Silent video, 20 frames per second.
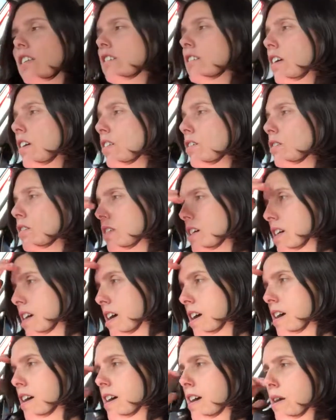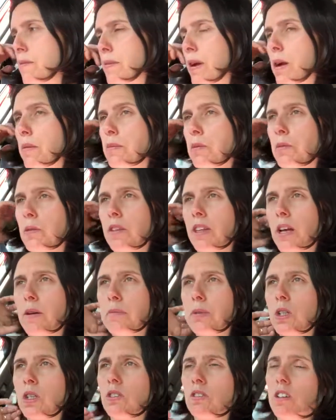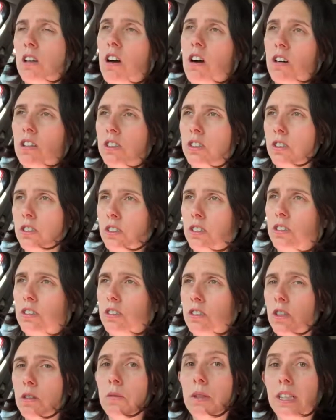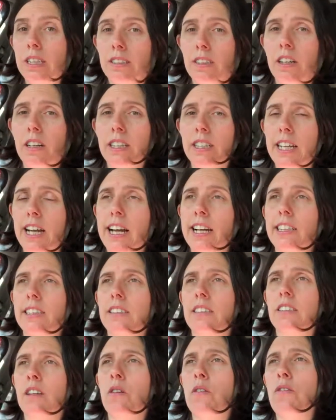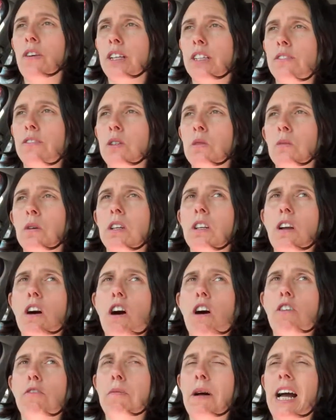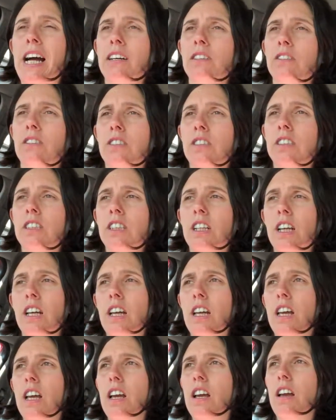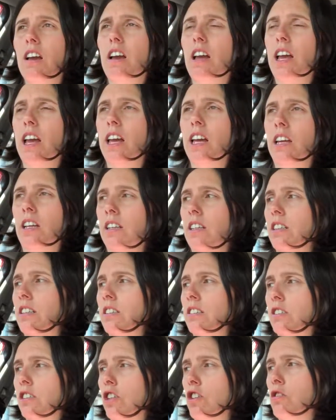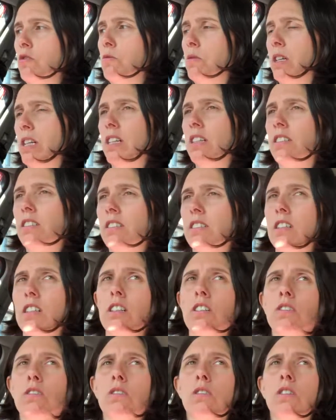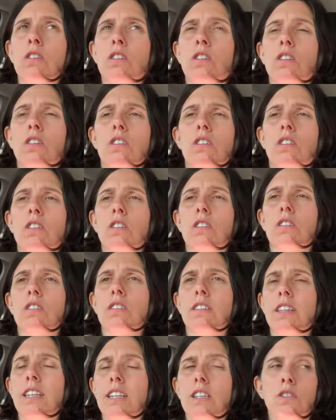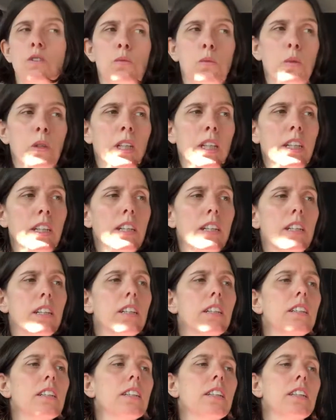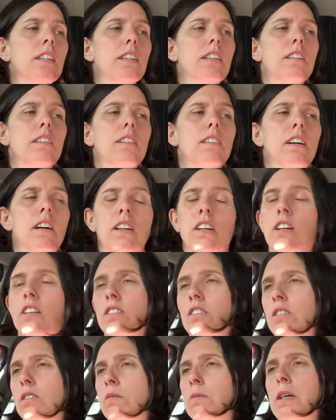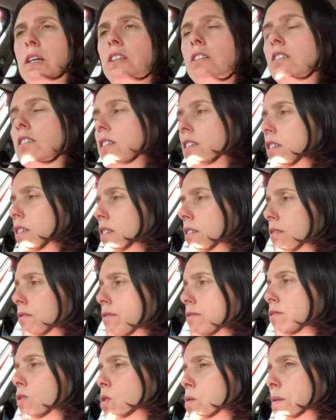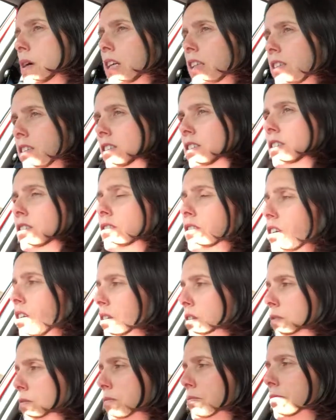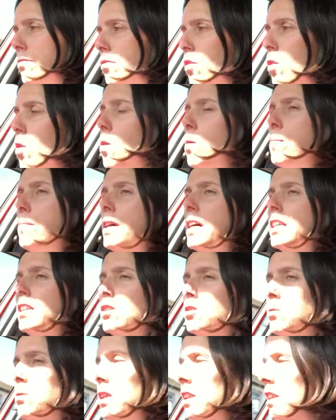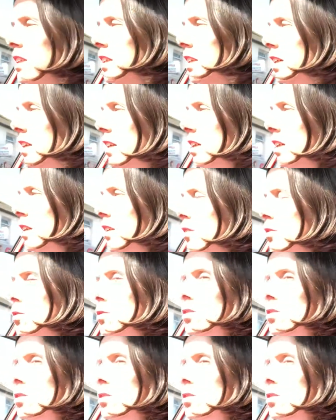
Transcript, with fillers: So I am happy with that because last two weeks I had gained, so effectively one and a half pounds in two weeks. So this week can't do the math. Four minus two and a, four minus one and a half.